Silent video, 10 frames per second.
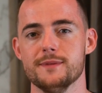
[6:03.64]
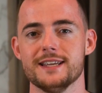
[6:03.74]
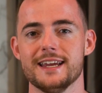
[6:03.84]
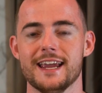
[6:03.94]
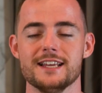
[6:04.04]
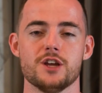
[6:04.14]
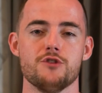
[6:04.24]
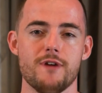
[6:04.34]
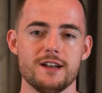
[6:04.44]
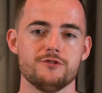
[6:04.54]
treatment against
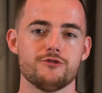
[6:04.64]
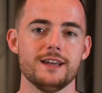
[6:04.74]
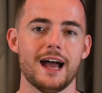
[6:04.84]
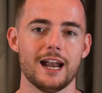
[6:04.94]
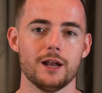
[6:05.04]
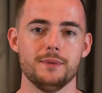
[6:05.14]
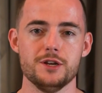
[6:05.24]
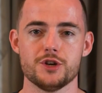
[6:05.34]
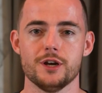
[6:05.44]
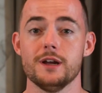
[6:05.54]
hereditary
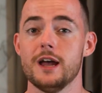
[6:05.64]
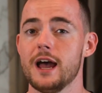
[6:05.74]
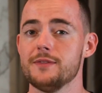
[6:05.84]
alopecia,